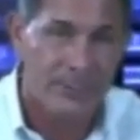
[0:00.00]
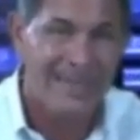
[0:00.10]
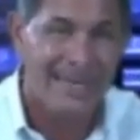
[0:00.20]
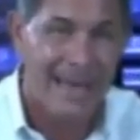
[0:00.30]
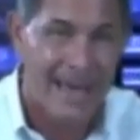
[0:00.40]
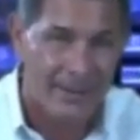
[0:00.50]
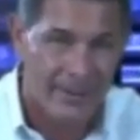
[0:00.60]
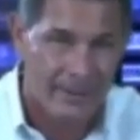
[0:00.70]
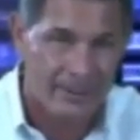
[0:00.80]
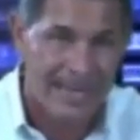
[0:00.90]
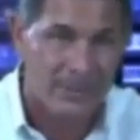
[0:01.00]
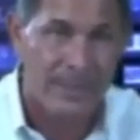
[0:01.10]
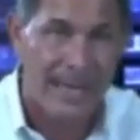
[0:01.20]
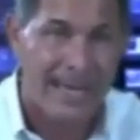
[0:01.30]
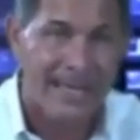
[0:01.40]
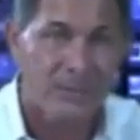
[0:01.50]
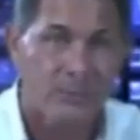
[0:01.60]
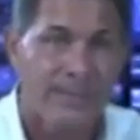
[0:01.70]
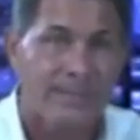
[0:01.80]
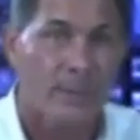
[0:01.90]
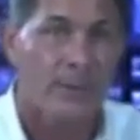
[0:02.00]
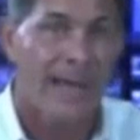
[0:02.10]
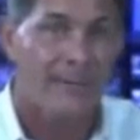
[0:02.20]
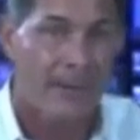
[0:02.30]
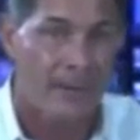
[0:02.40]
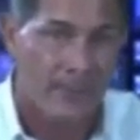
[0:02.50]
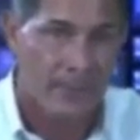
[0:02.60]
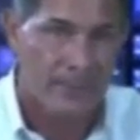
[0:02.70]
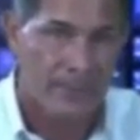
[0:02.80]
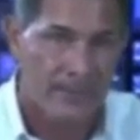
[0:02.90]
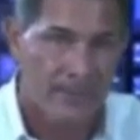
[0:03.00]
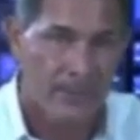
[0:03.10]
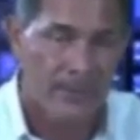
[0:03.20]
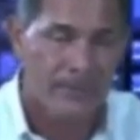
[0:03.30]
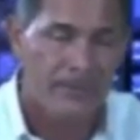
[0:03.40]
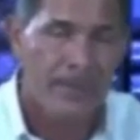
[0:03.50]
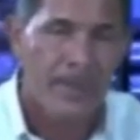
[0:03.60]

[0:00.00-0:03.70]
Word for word: We need a lot of those. As we age, we just don't have enough of those anymore.